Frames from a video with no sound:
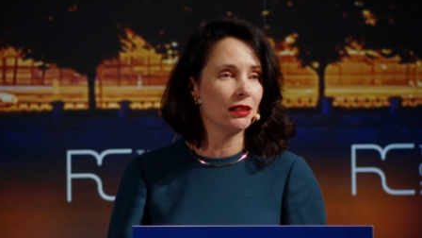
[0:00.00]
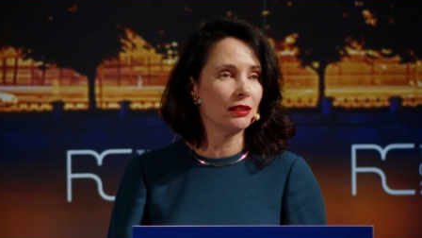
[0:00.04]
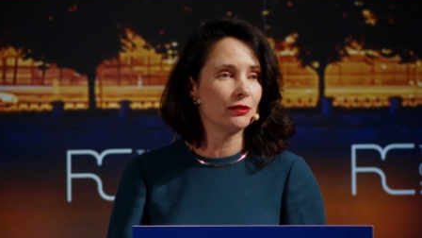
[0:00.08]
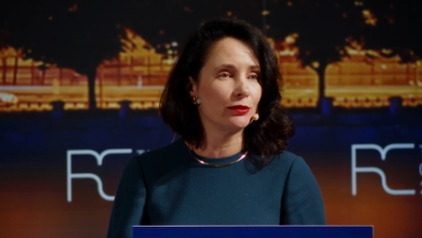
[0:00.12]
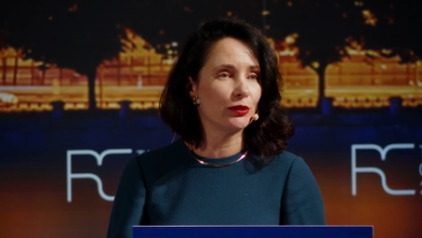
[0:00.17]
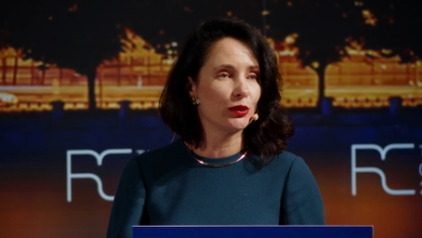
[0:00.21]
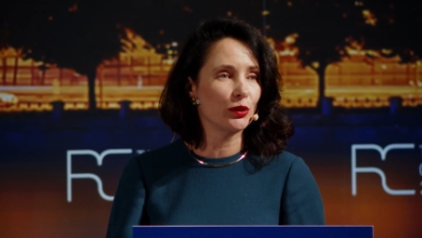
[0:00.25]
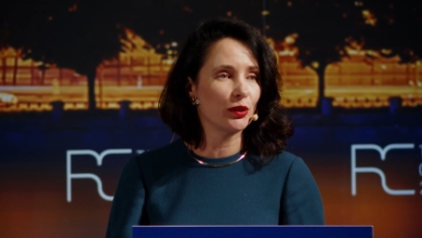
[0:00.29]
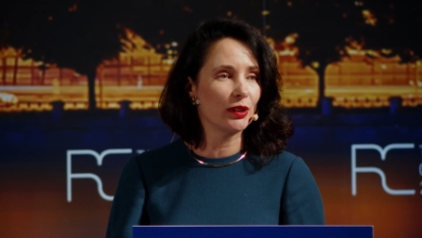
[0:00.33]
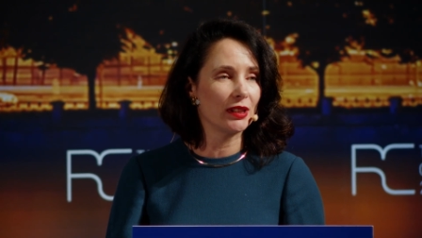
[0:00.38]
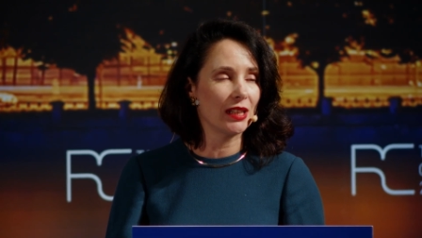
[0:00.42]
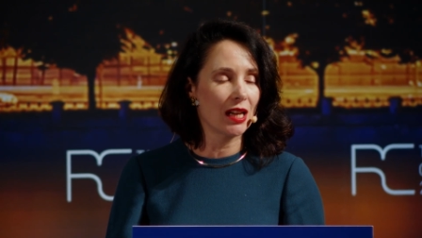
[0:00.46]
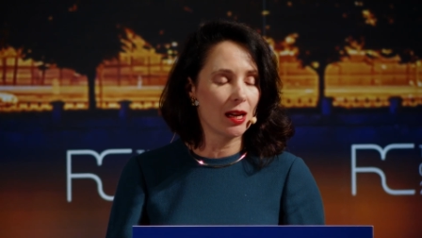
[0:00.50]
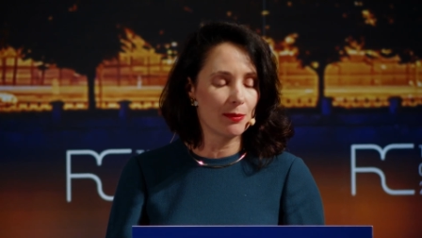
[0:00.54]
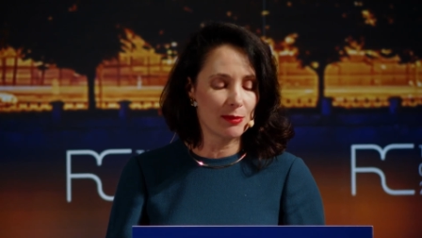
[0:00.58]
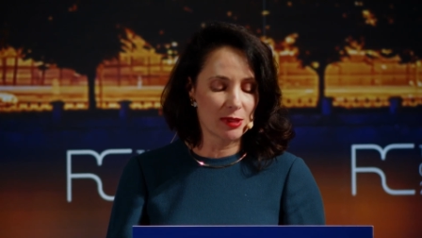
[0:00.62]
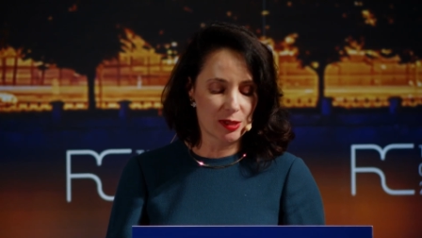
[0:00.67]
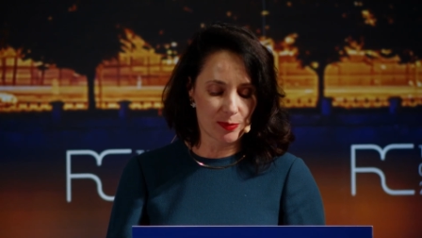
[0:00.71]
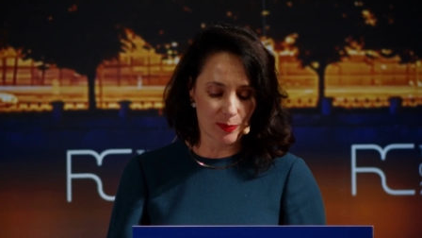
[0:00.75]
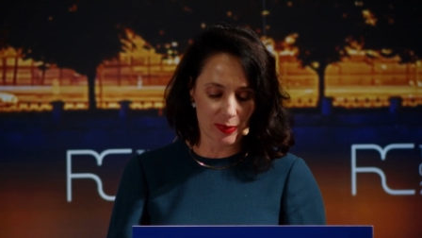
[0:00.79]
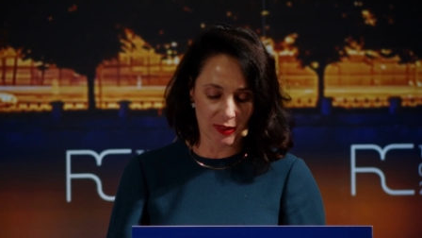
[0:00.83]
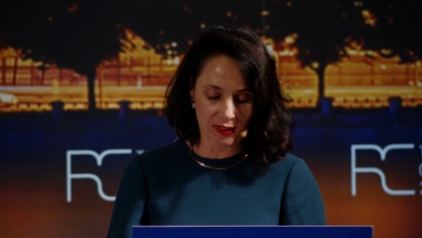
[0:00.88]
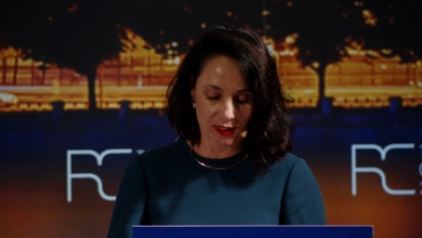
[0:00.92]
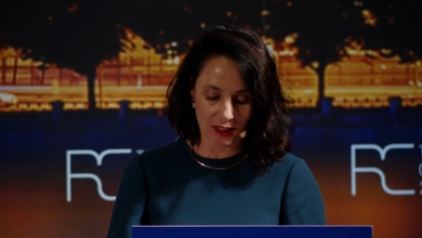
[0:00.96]
Fukuyama's
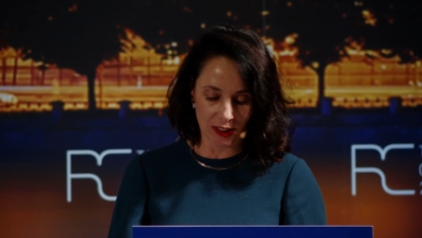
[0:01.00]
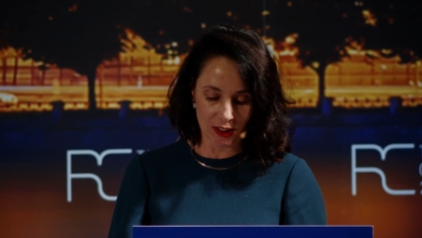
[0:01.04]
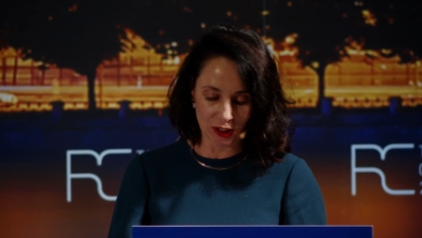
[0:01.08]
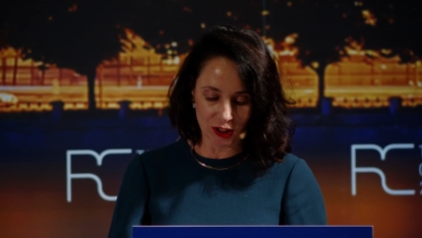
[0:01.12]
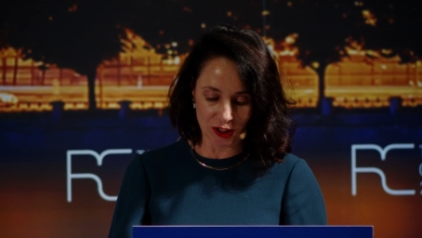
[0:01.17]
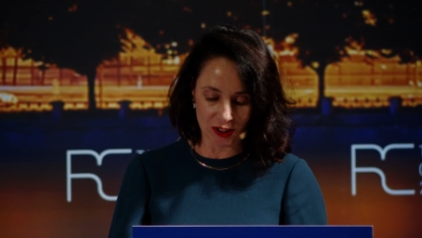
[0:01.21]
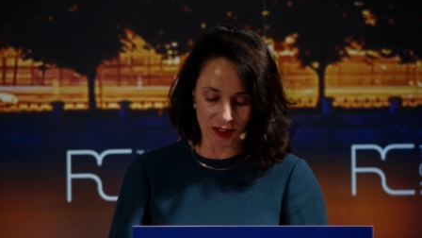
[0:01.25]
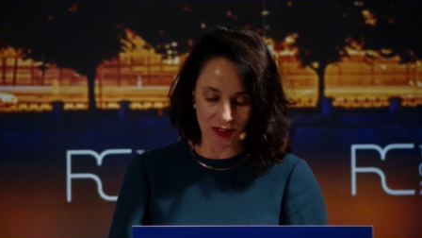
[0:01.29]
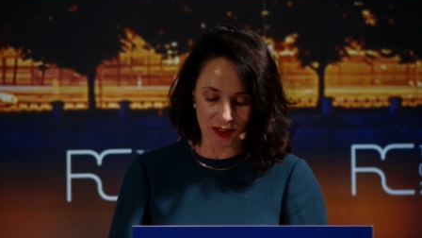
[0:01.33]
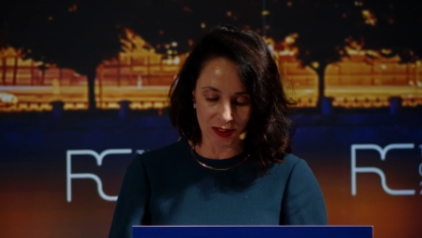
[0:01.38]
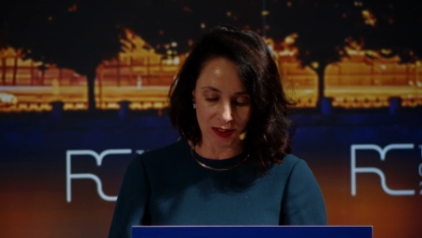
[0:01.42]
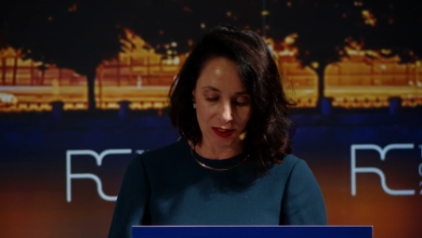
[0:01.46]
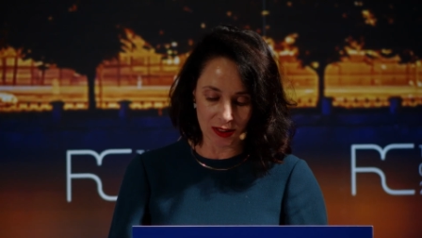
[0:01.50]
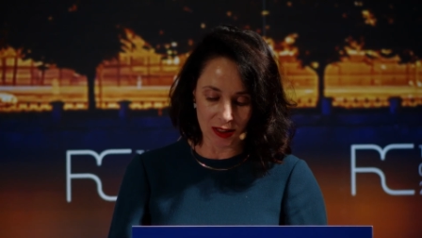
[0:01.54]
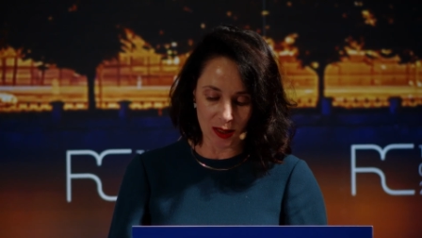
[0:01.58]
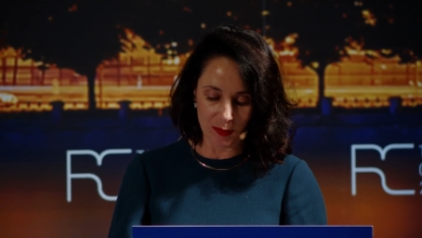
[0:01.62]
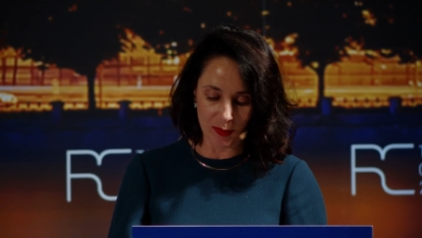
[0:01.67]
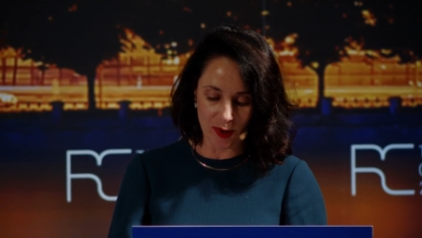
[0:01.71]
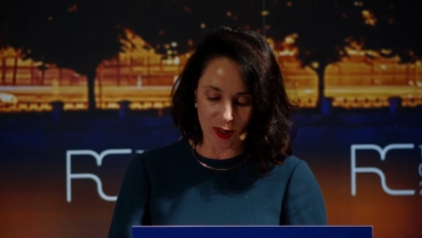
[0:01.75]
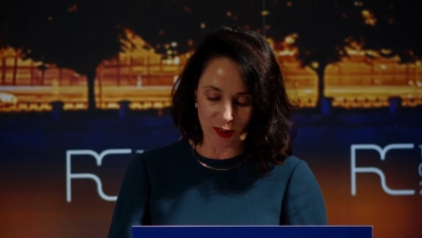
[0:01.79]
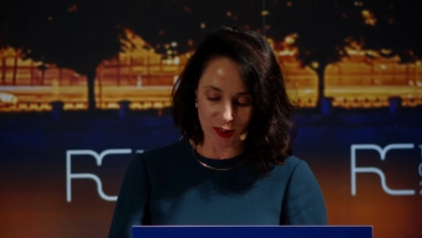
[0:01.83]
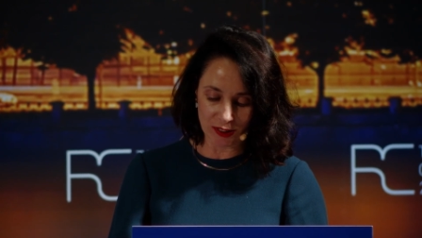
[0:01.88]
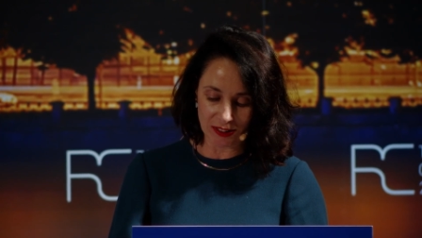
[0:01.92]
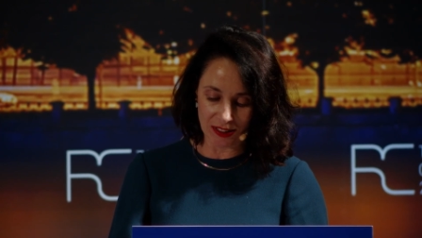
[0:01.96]
prediction
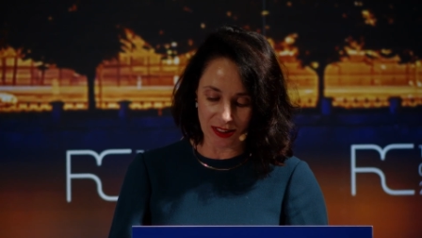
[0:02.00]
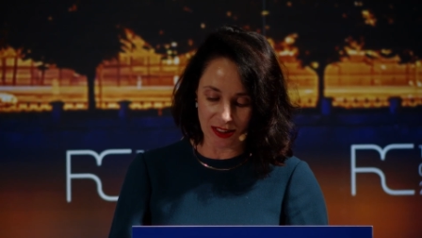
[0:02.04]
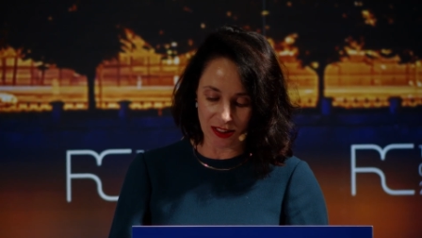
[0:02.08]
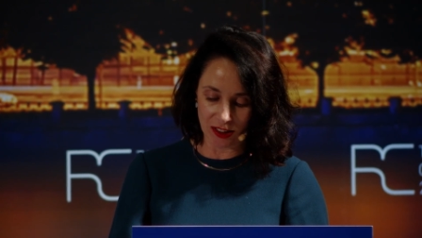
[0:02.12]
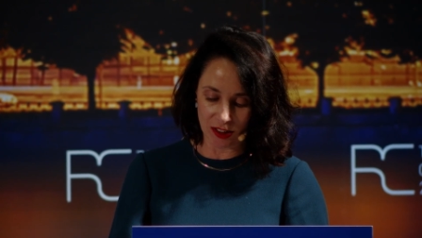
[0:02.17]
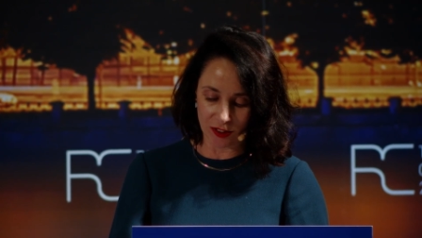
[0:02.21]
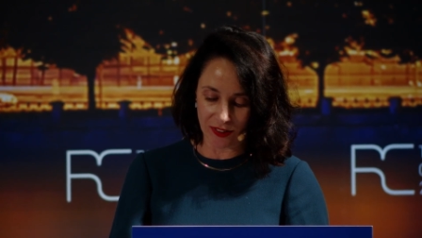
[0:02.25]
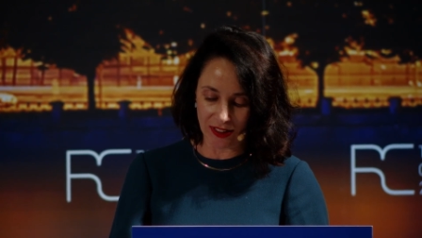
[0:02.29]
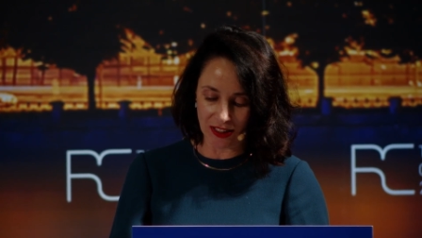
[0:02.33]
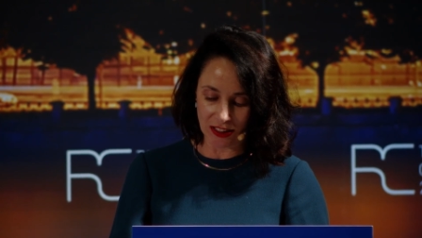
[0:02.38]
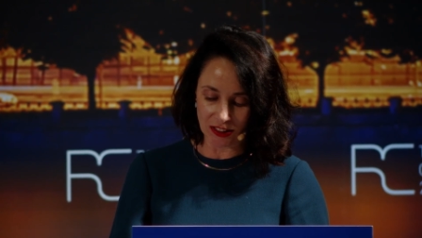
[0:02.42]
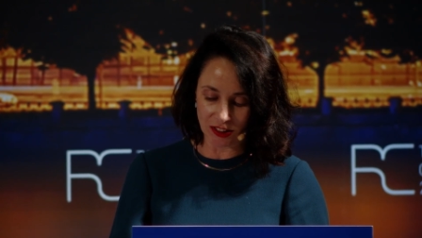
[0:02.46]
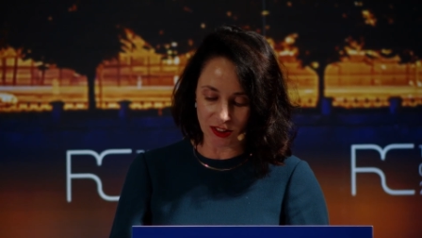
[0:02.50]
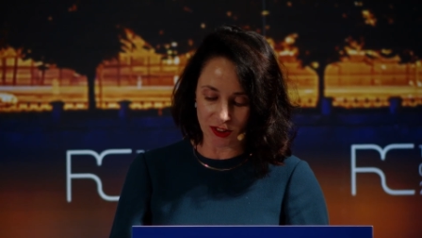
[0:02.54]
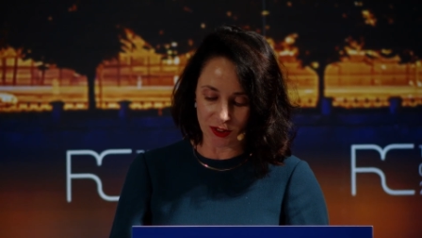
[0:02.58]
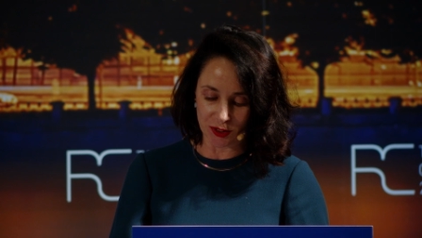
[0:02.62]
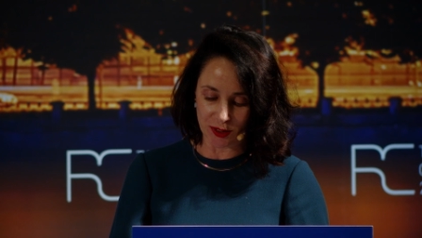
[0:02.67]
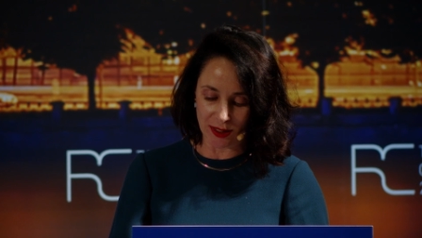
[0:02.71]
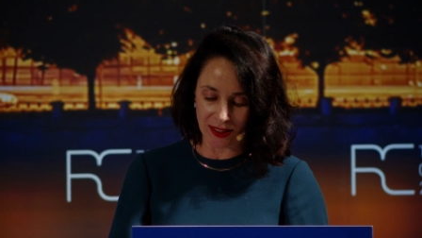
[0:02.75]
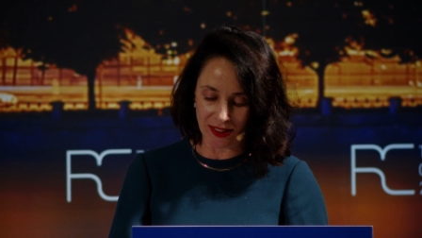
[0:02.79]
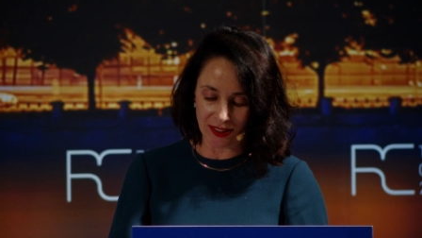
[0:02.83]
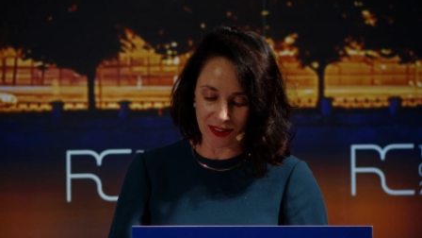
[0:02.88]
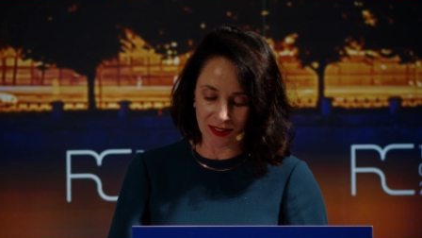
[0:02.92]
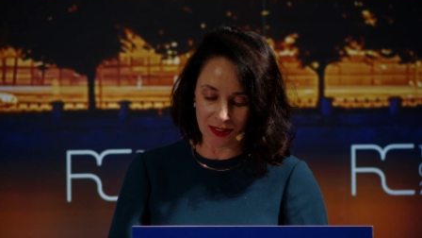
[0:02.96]
about the end of
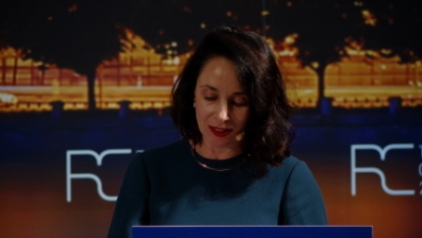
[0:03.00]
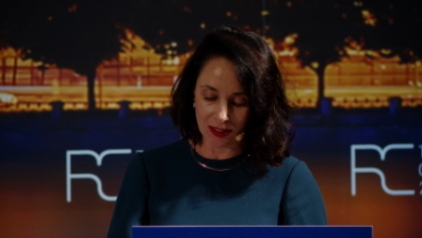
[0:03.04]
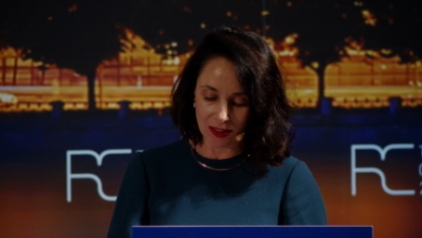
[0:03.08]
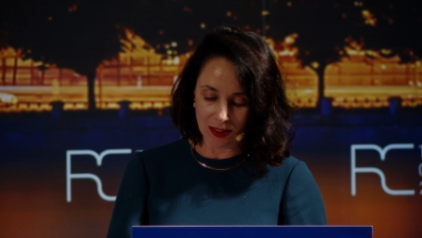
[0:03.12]
history